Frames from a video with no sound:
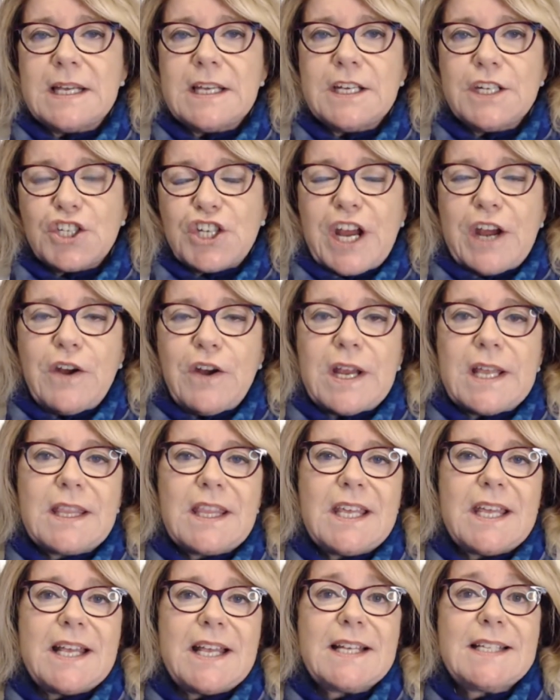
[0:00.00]
sharing
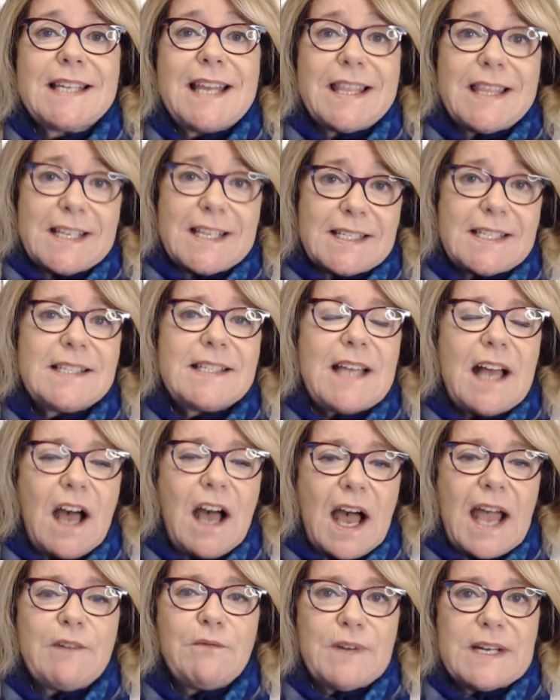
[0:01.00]
things, this is a
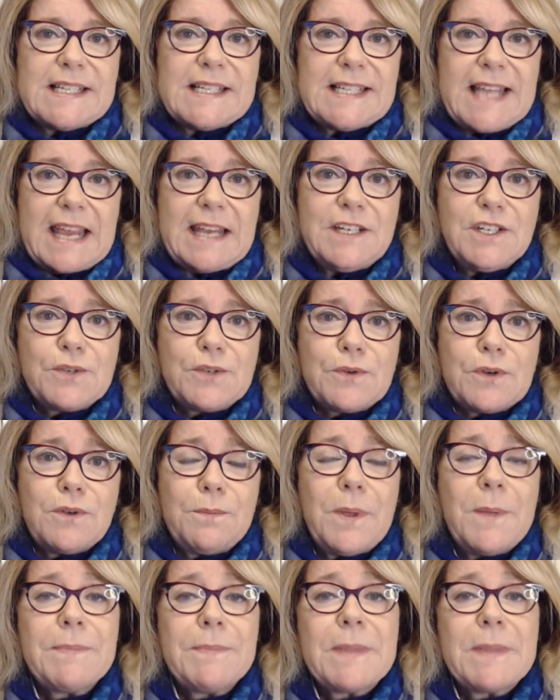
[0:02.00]
high risk age group.